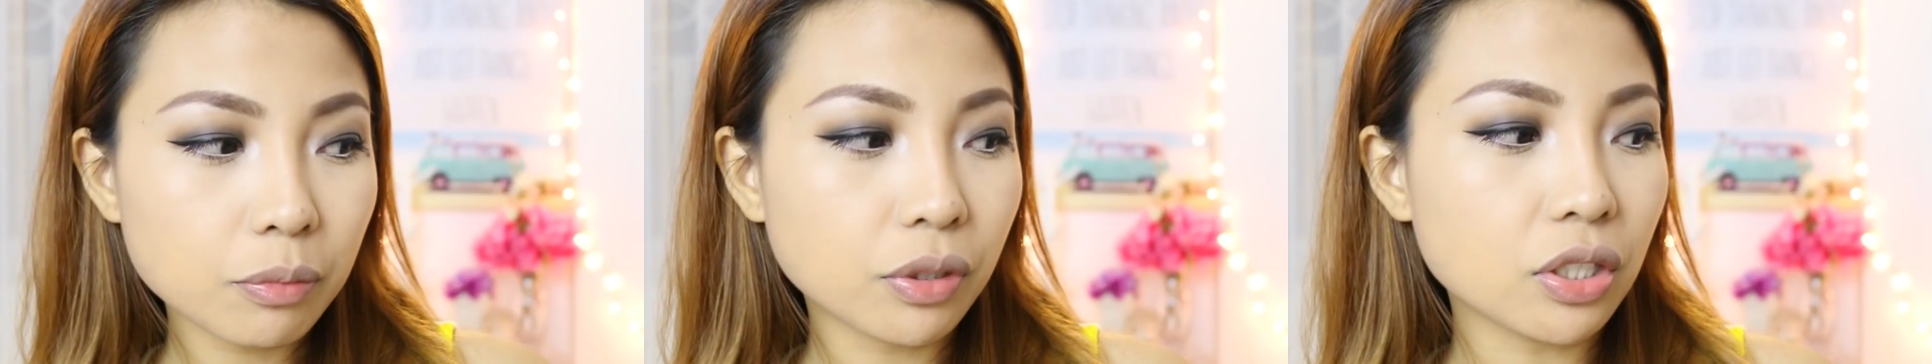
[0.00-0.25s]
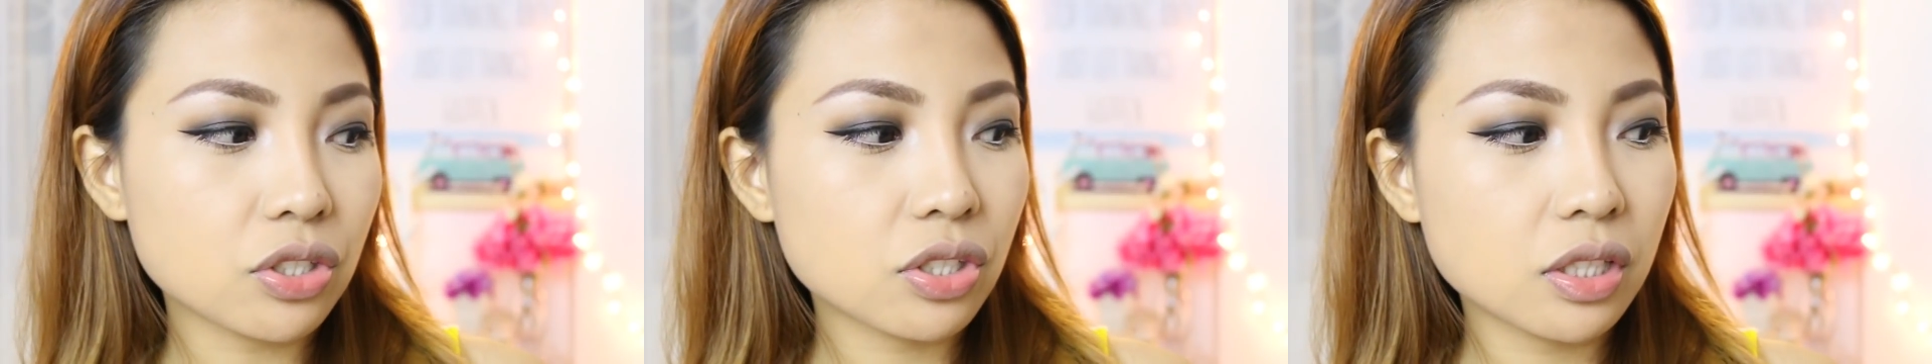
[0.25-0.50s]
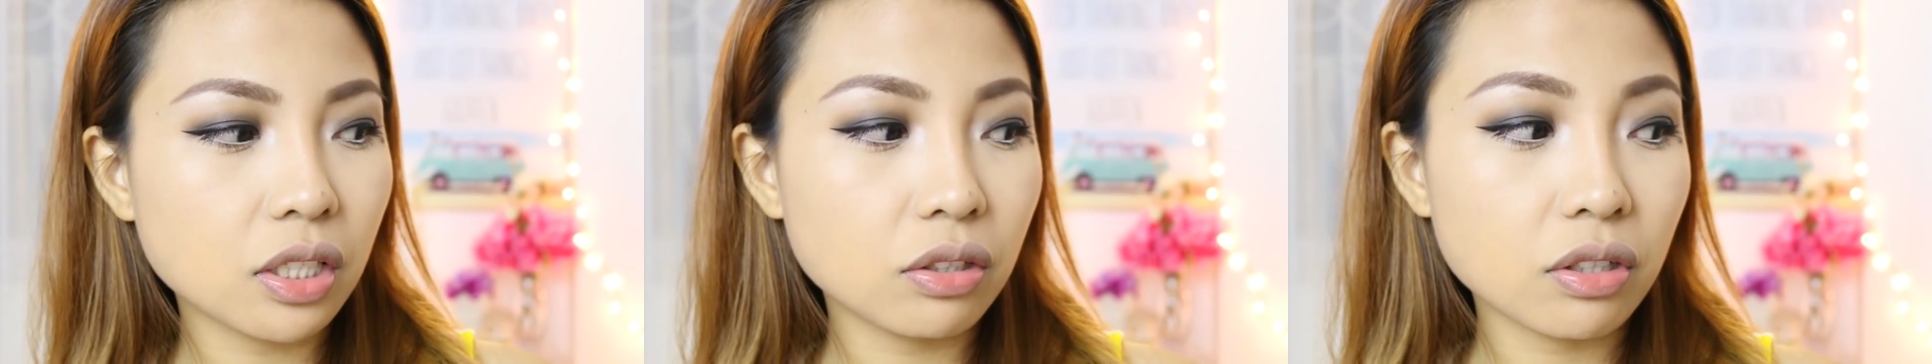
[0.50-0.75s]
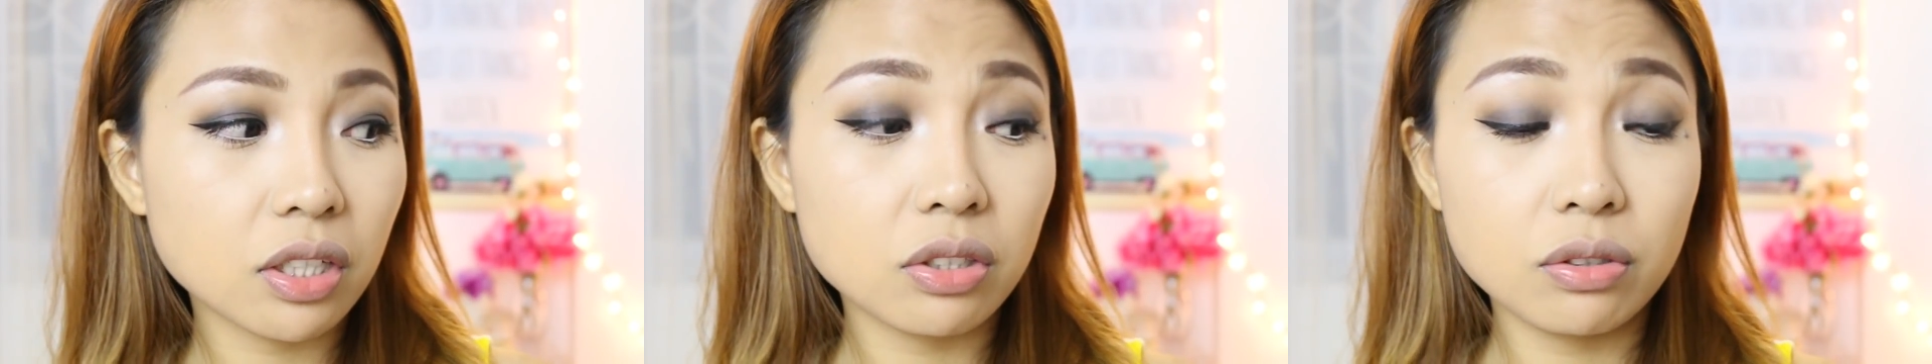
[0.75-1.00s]
brush, then
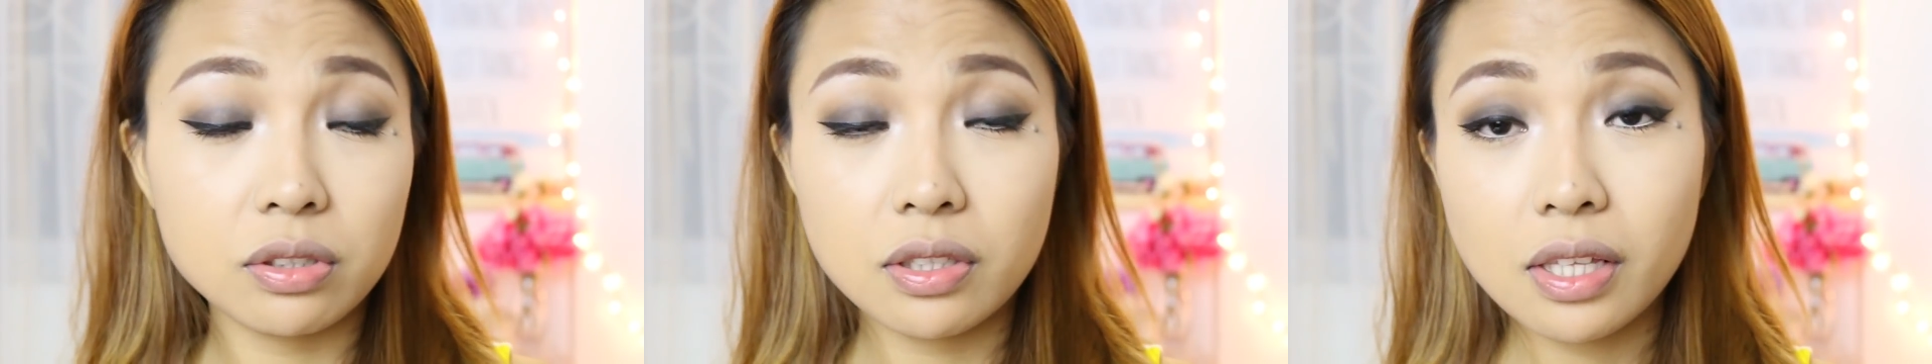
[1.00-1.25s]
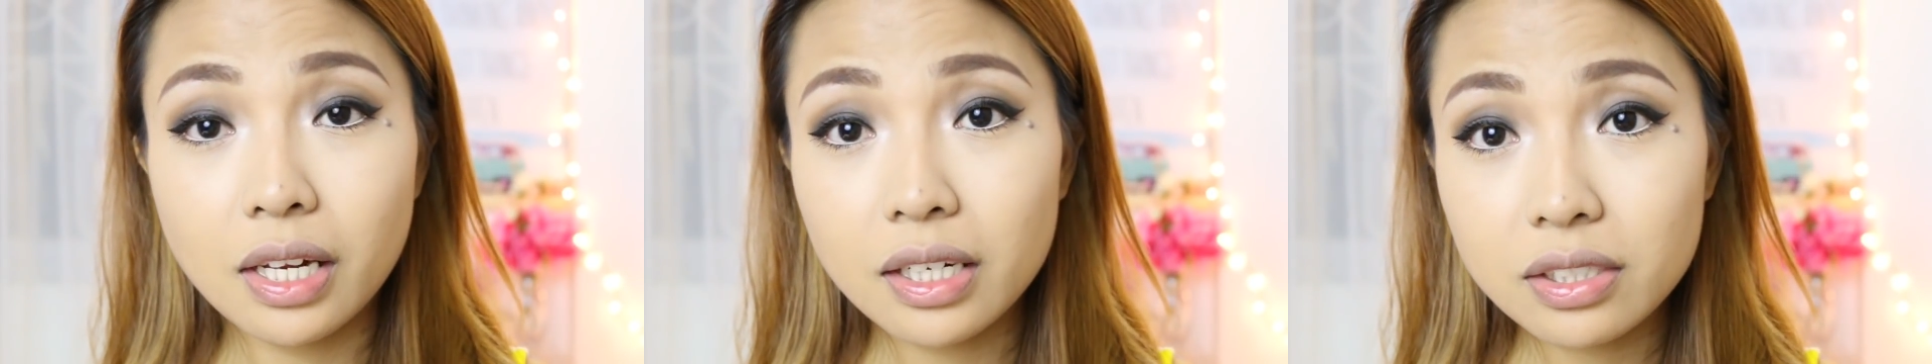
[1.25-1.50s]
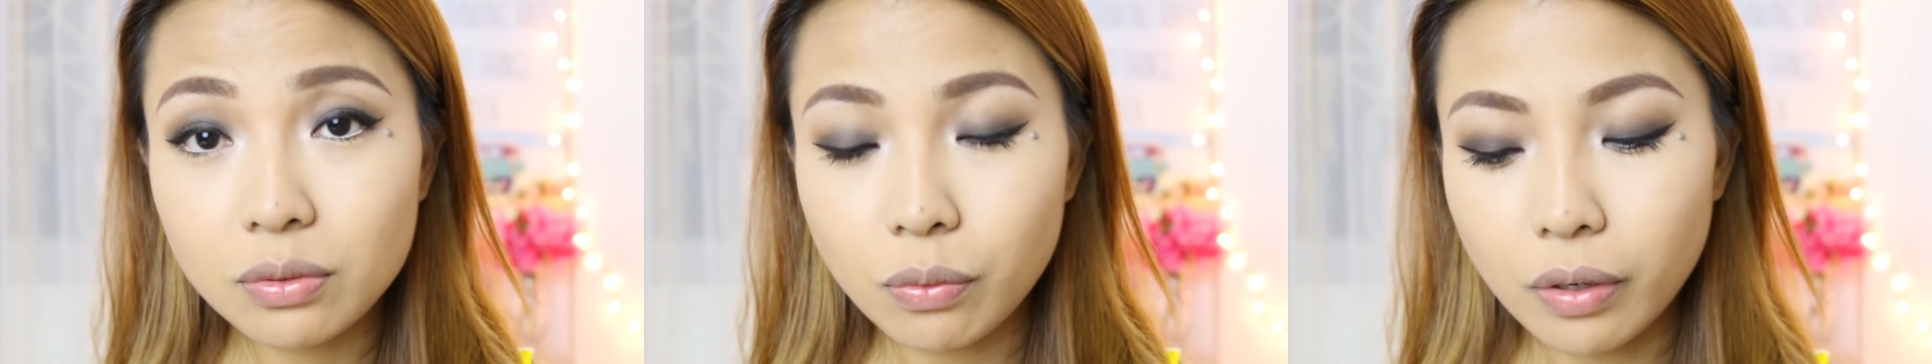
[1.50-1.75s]
you can use that as